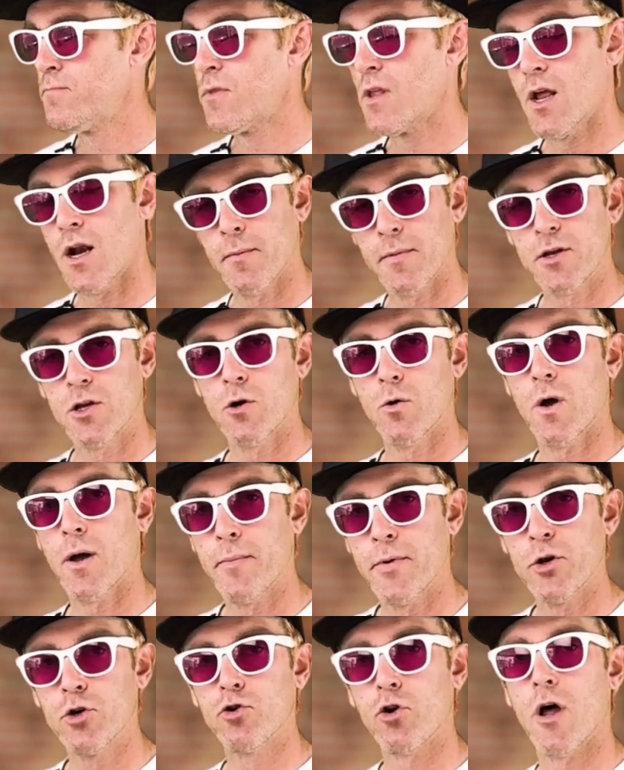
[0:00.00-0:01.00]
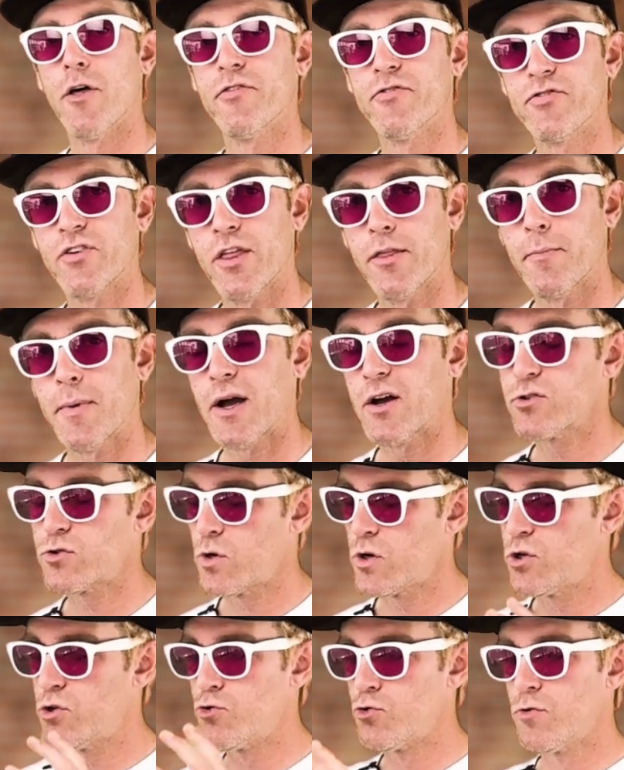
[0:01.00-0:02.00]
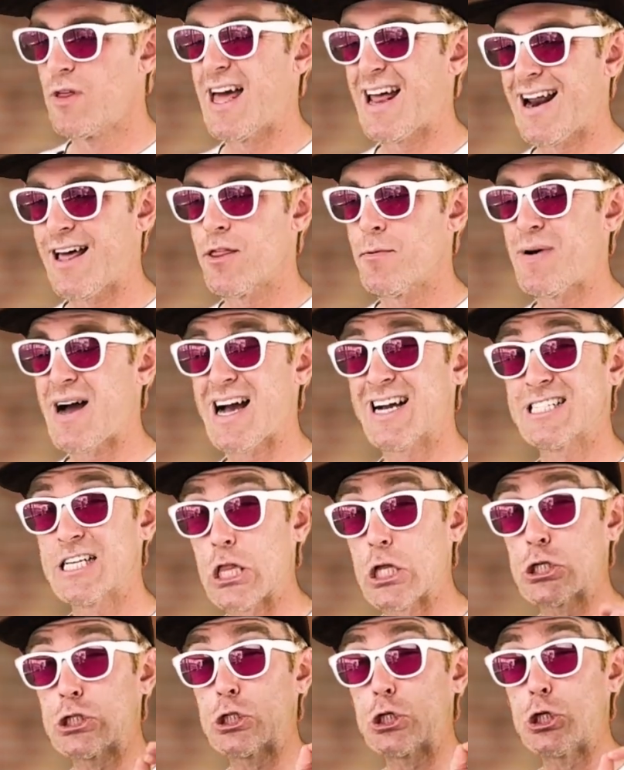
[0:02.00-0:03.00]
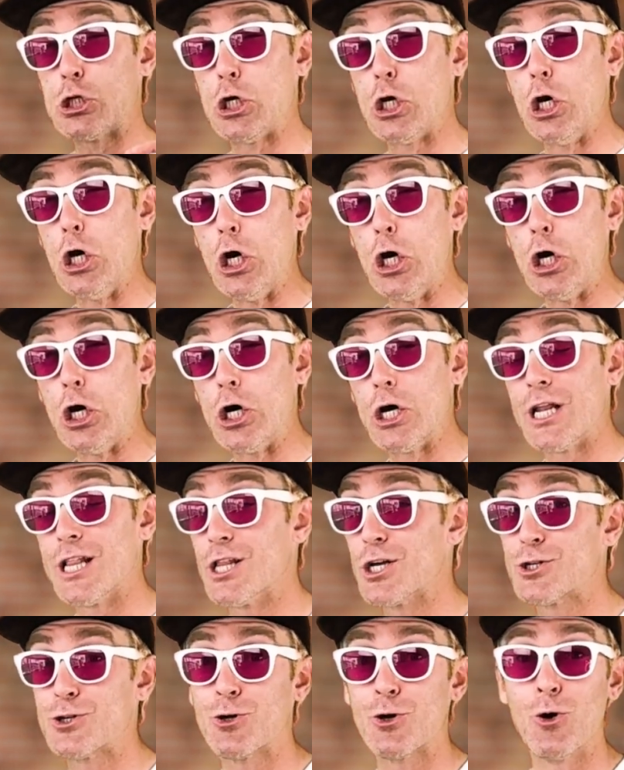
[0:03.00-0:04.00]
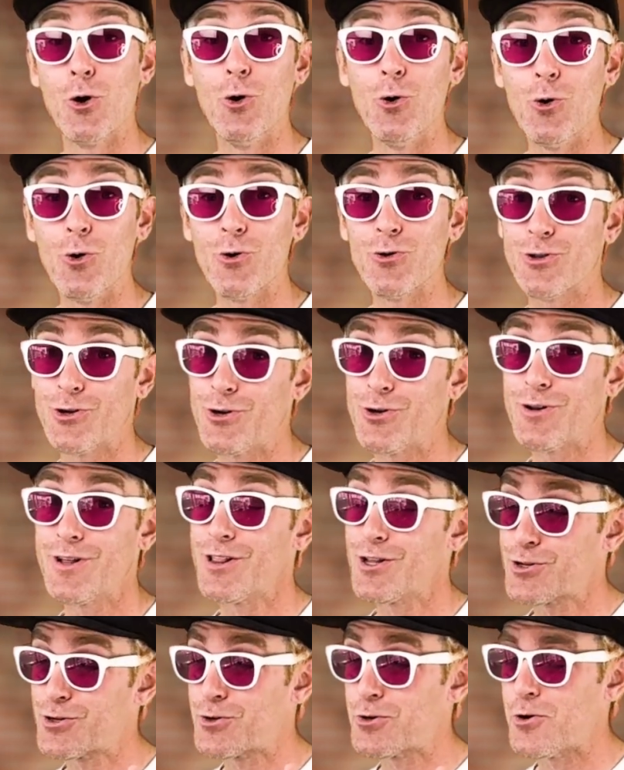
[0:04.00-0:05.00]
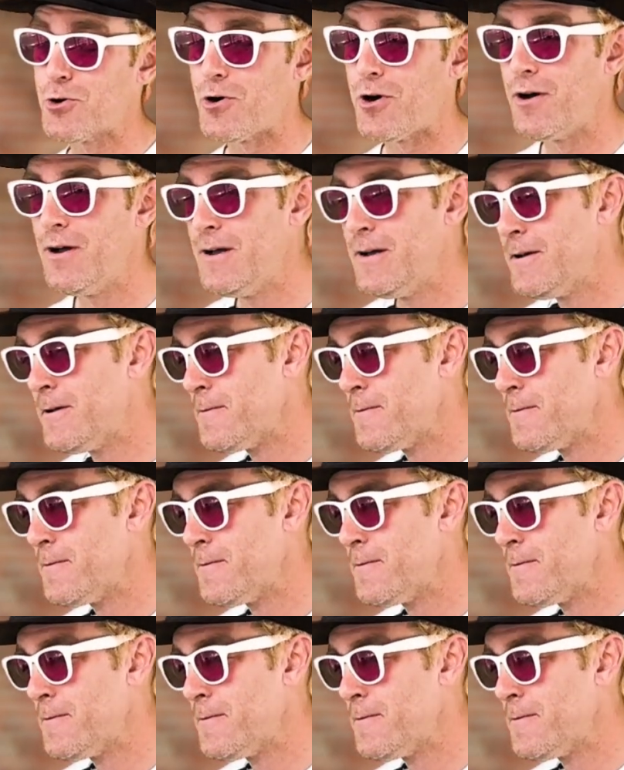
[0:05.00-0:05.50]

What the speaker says: And I'm like, I'm going to draw this on the box. So I drew that on the box. It looks good. It looked cool, dude. It looked cool.